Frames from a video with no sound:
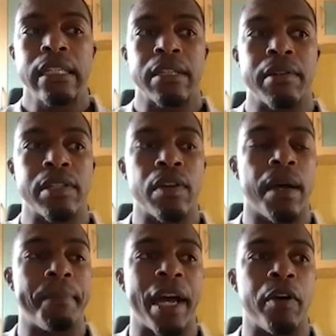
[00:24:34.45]
So it's not
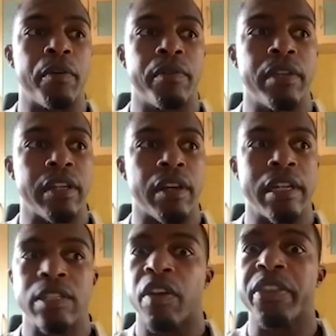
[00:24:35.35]
about,
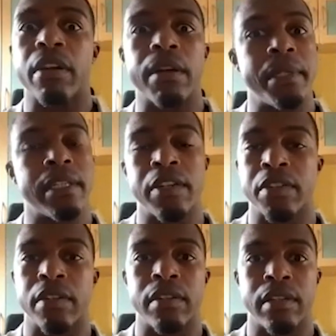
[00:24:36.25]
it's not a therapy
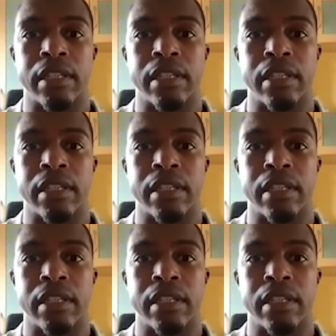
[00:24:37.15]
session.